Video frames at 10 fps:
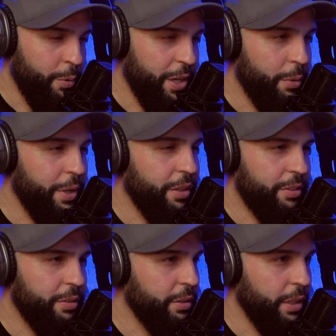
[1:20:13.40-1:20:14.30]
What
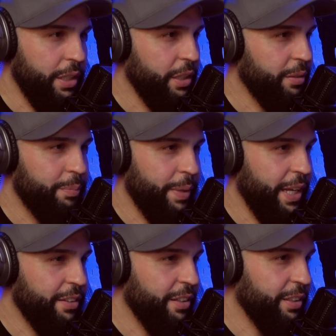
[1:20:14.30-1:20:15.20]
else? Any
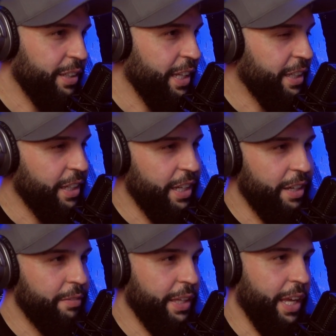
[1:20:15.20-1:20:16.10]
plans on like
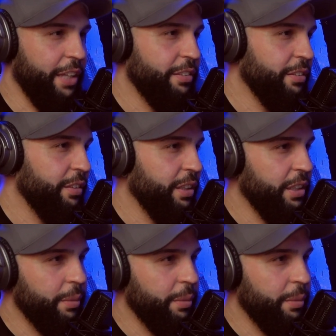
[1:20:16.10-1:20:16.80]
vacations or anything